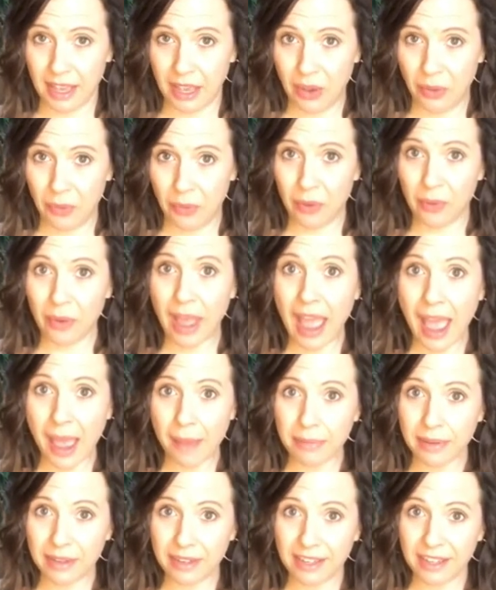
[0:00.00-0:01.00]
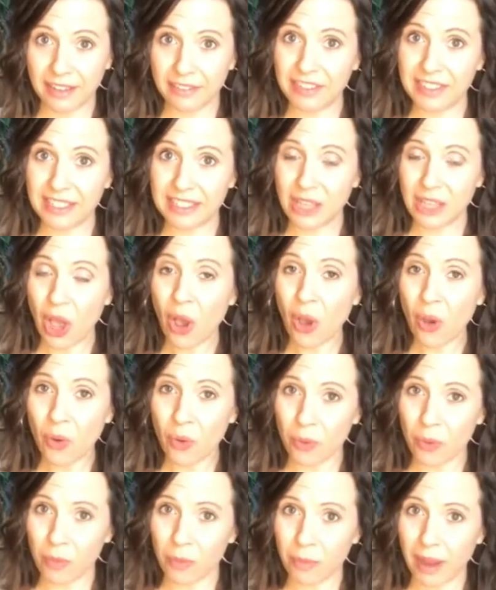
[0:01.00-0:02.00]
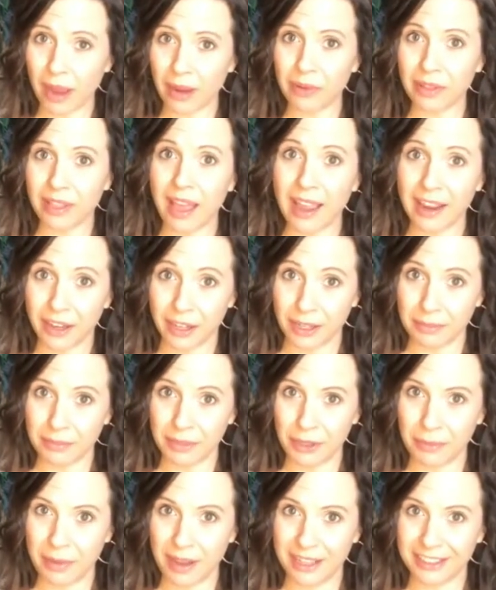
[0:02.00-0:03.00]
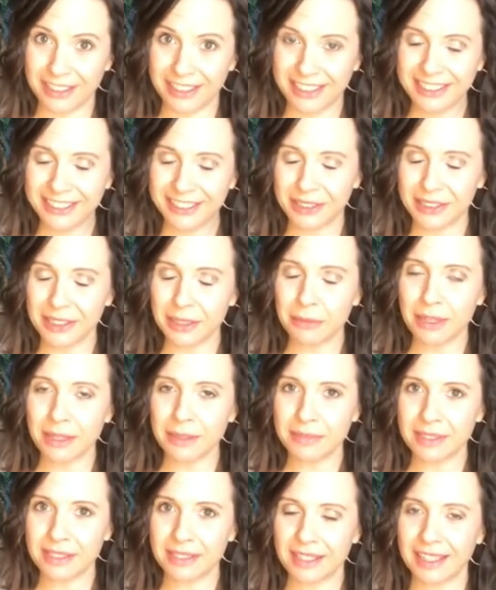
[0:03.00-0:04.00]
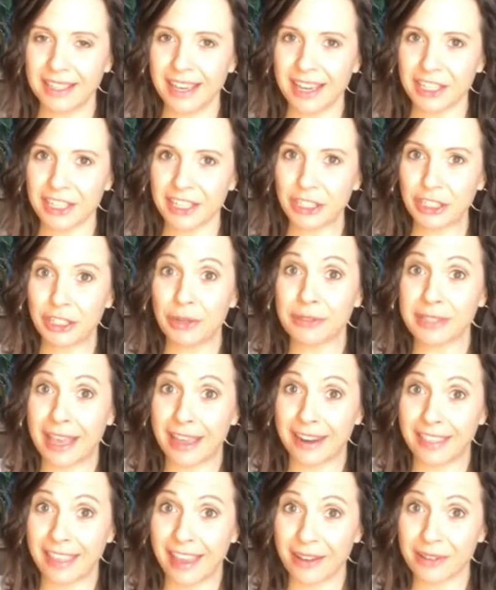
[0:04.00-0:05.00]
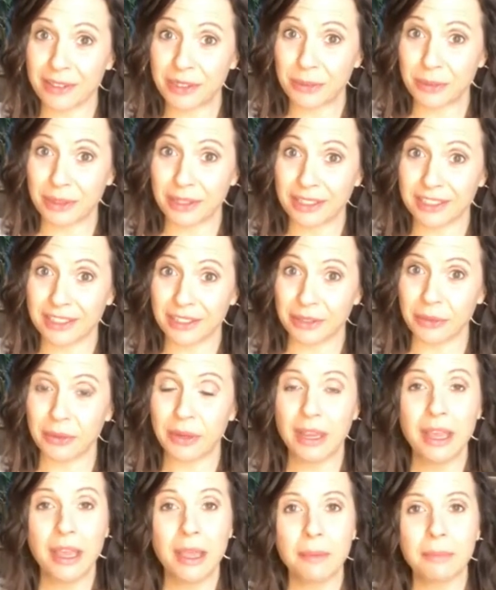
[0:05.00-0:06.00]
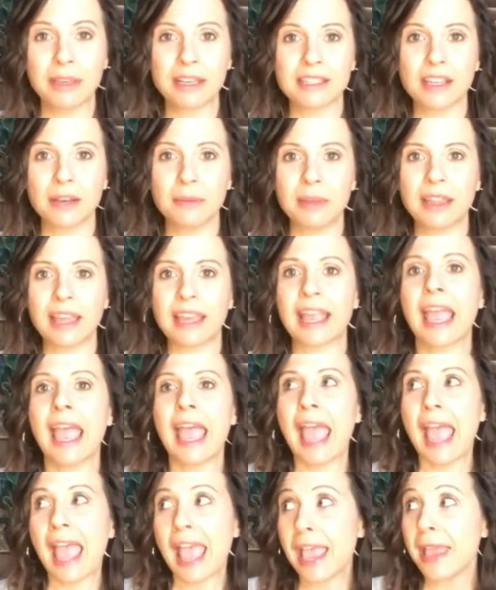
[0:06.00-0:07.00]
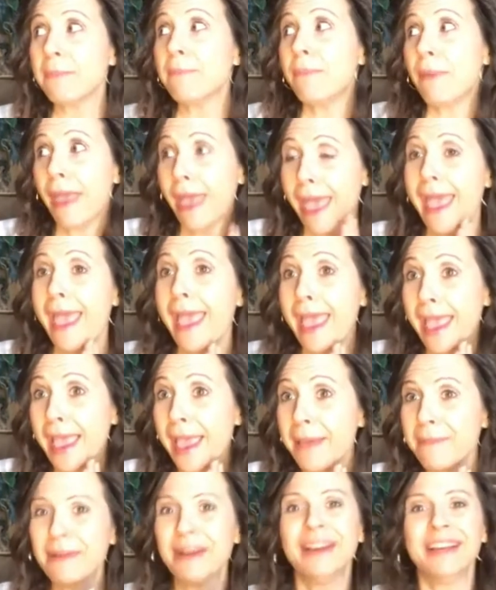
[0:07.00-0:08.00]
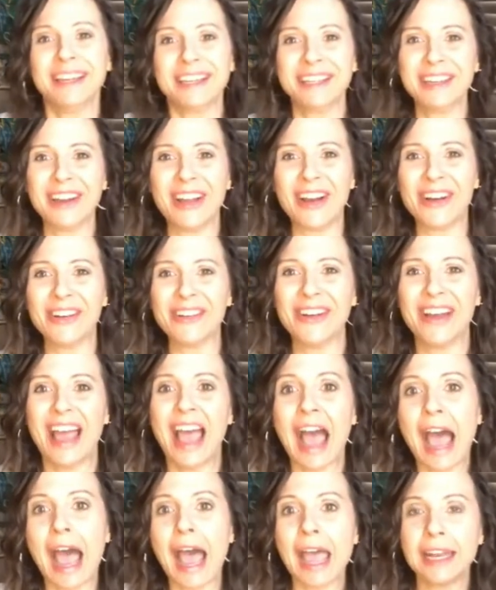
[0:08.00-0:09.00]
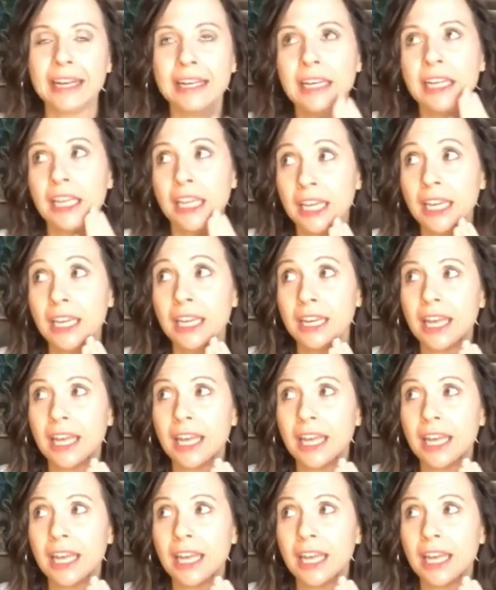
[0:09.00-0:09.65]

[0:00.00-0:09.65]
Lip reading: what will happen if he's home, I rely on him too much. So sometimes he actually goes out of the house to work too, because I'll be like, hey, babe, I need,